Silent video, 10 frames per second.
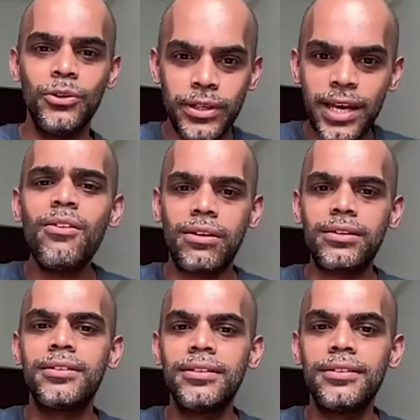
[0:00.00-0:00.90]
You
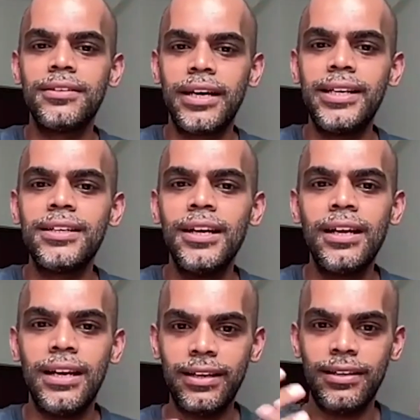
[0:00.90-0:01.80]
cannot, right?
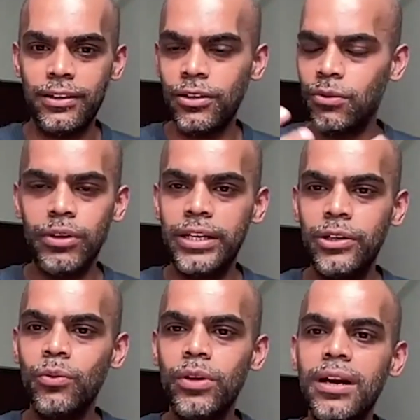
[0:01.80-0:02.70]
Like,
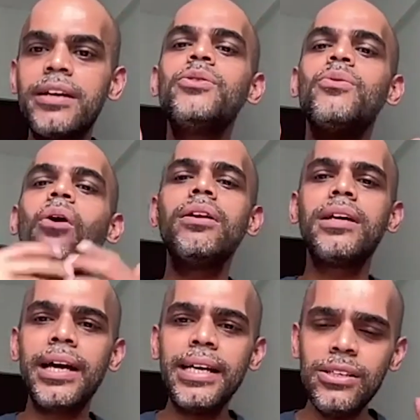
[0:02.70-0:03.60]
you will run into all
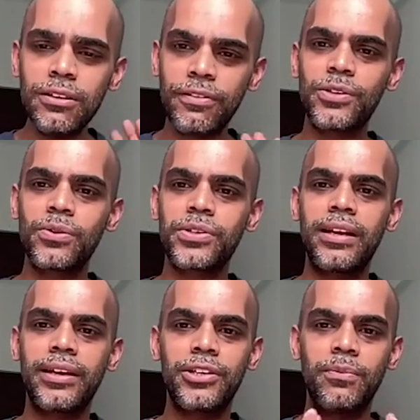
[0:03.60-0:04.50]
kinds of resource
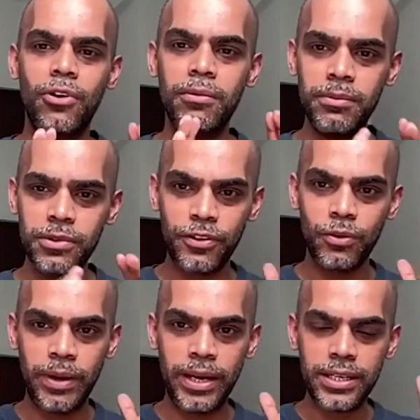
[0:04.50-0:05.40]
allocation problems if
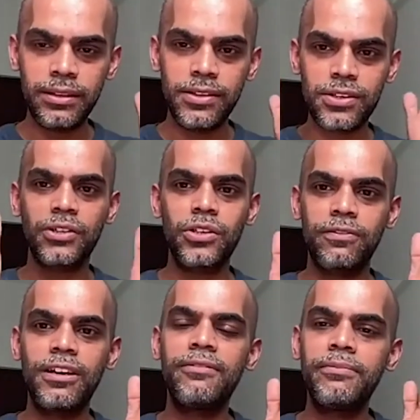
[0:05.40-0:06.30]
you maintain the structure
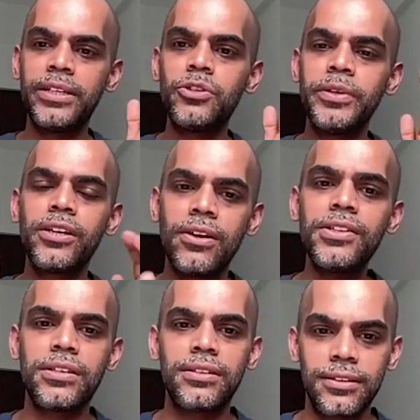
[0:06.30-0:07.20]
of government to be a
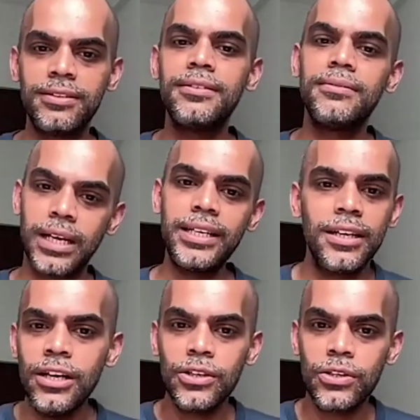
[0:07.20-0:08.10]
constant, right?
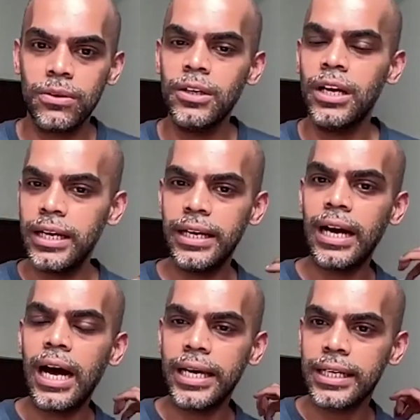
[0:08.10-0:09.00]
So
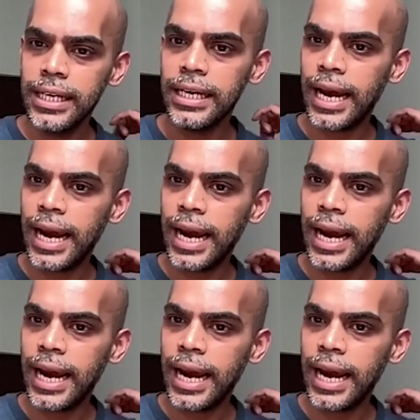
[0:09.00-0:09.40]
I agree.